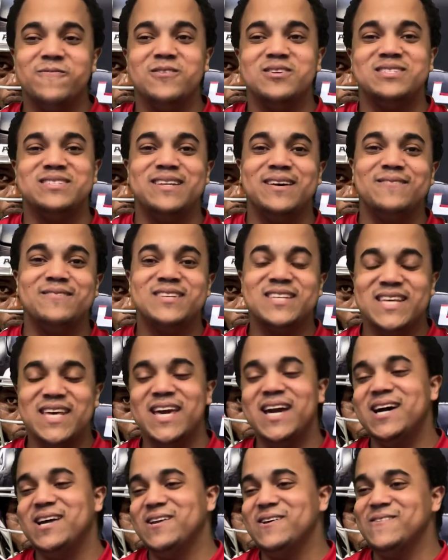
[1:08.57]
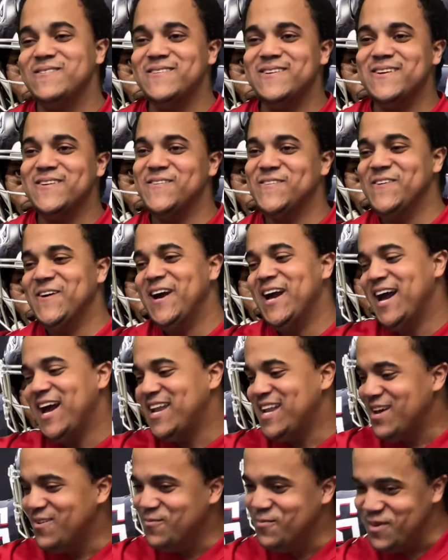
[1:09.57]
for us, and that was Keanu O'Neal,
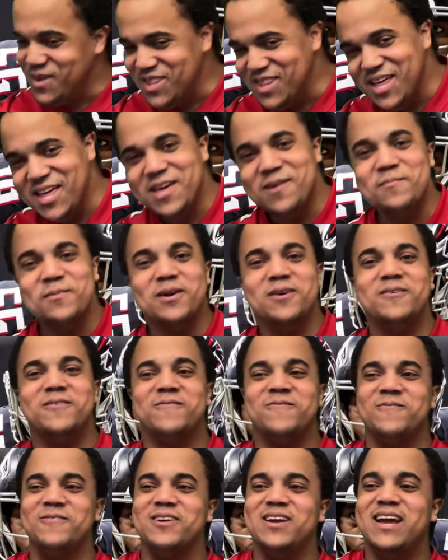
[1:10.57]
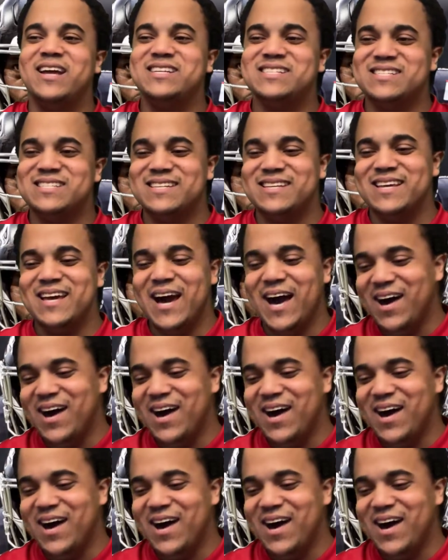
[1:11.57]
and then we let him go in free agency.